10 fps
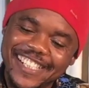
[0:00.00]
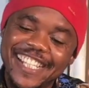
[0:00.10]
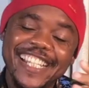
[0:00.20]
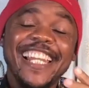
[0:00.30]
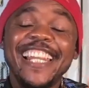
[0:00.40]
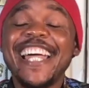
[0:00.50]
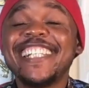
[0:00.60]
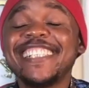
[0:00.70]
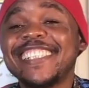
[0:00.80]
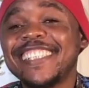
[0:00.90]
The
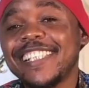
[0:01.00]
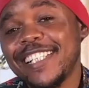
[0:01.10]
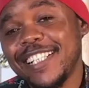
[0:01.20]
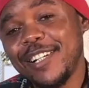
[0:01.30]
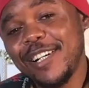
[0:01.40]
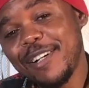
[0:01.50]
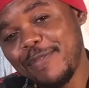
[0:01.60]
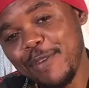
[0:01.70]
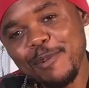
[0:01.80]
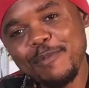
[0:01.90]
last
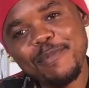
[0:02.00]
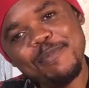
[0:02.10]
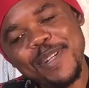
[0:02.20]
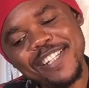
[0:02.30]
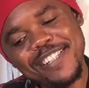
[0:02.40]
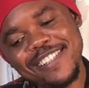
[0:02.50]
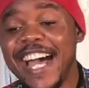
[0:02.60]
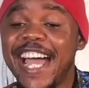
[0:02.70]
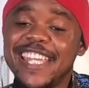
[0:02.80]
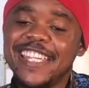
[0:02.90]
few minutes
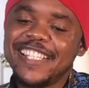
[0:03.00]
I